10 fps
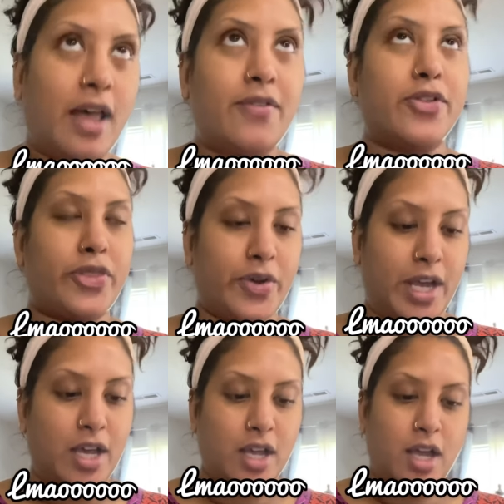three.
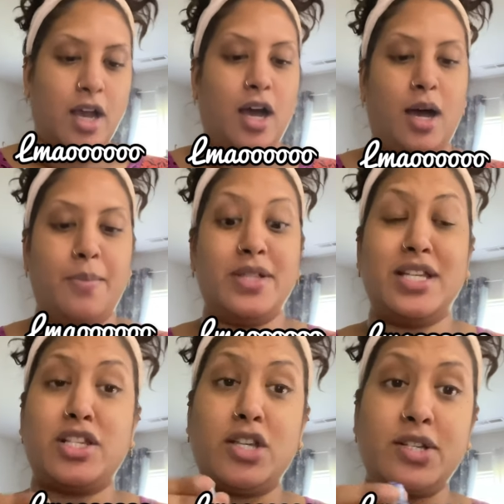This
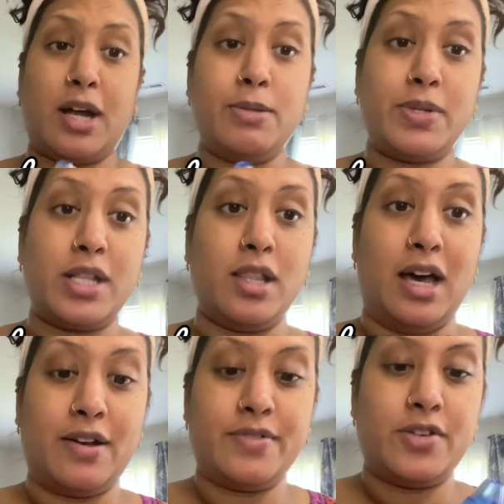also comes with a lot
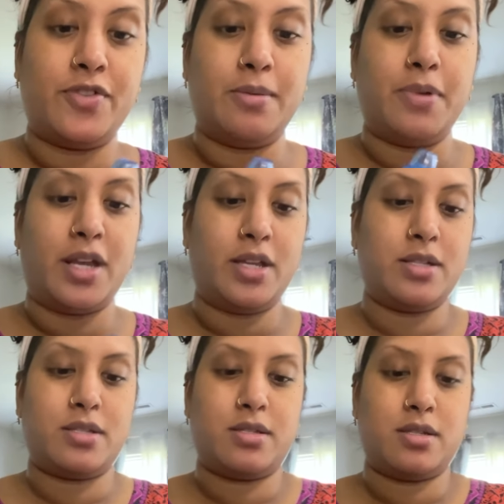of different buttons.
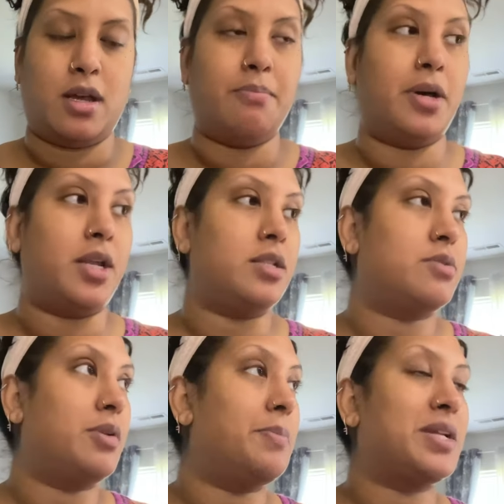Not buttons.
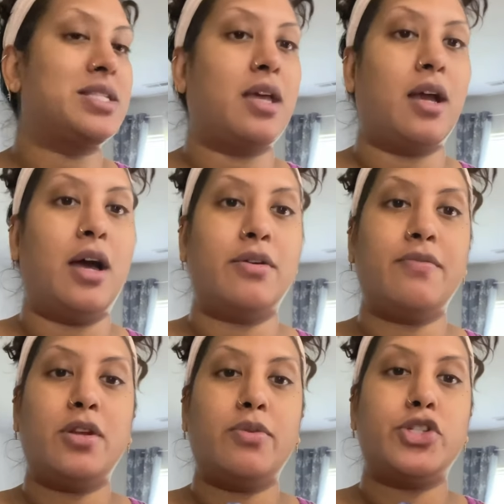What am I saying? I don't even
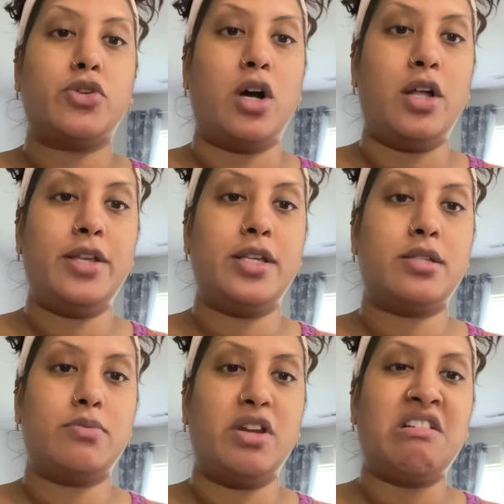know what you call this.
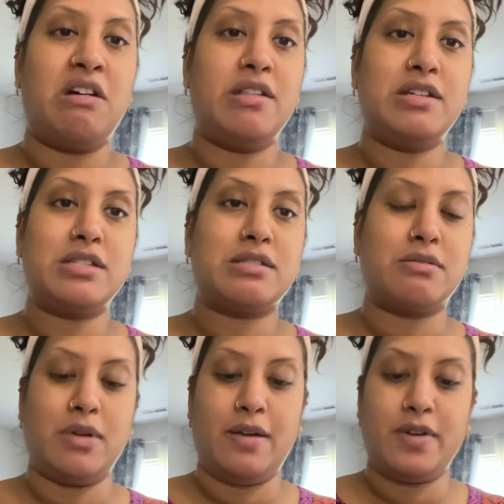What do you call this?
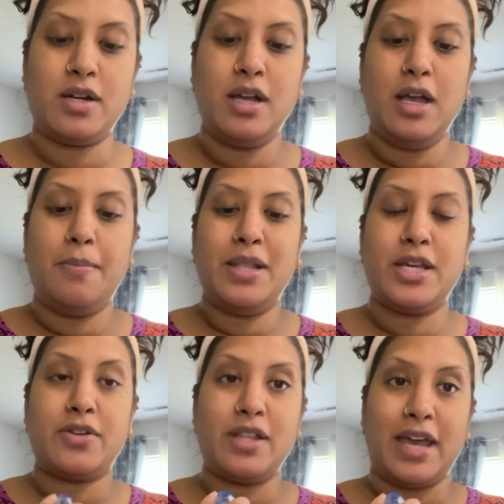Whatever. The
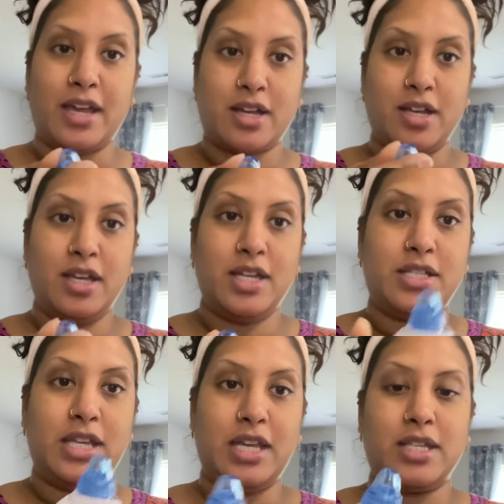little, like,
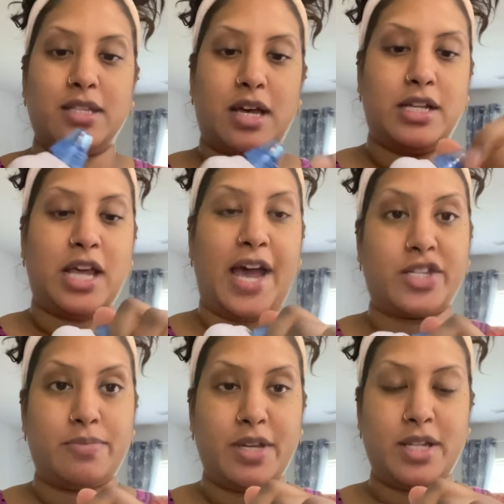these
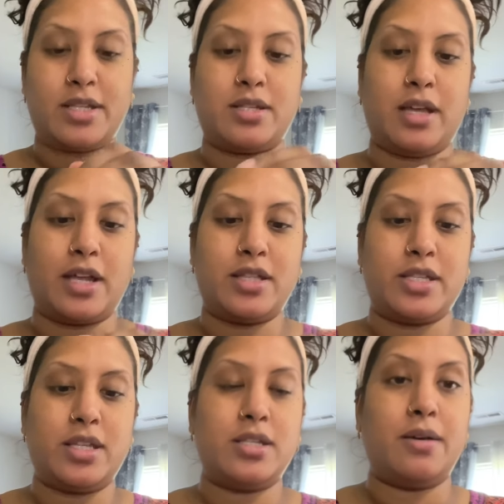attachments. Like, this
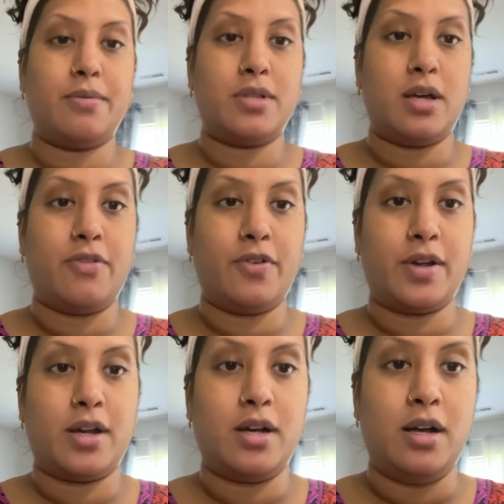is a
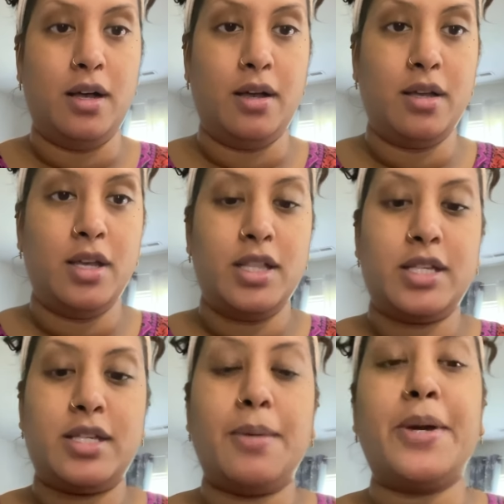bigger haul. This
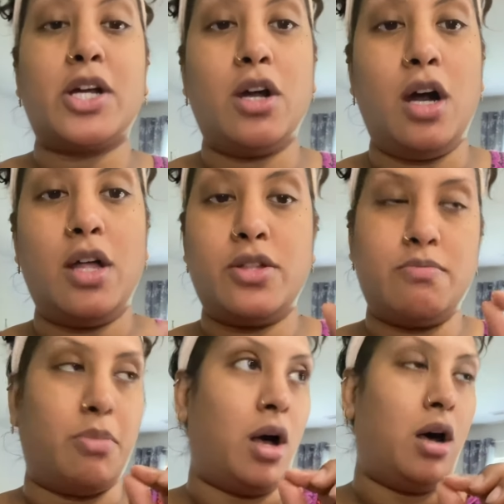is a bigger
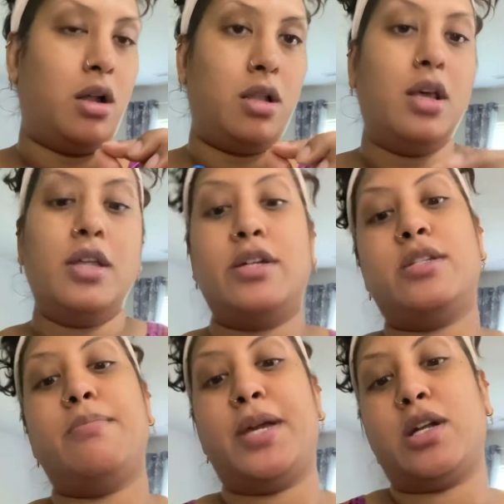haul. This is
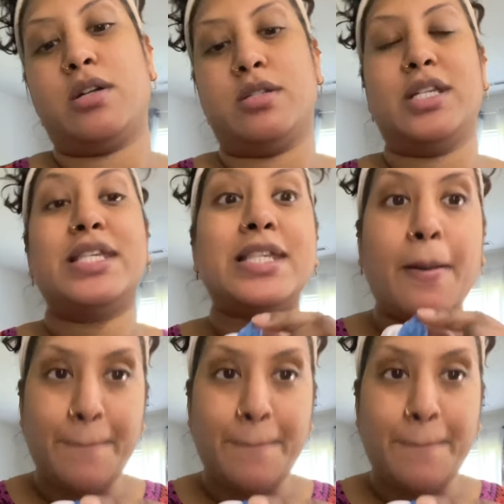a